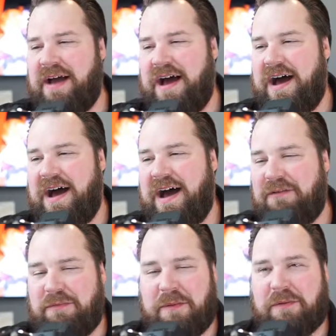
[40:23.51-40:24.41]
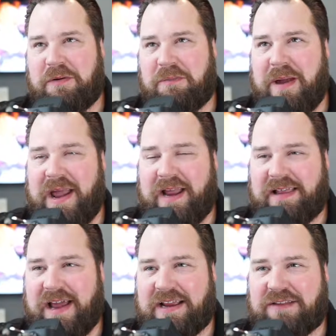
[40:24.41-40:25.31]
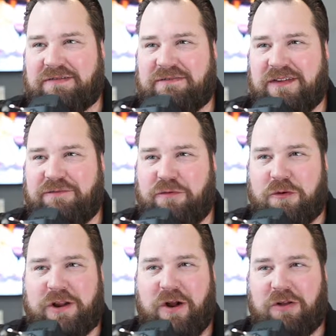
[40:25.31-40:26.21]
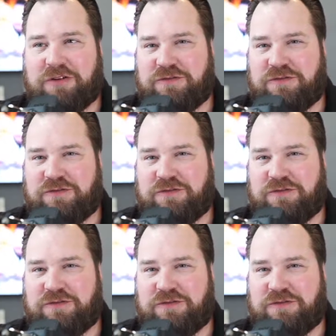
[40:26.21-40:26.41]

I remember paying like $40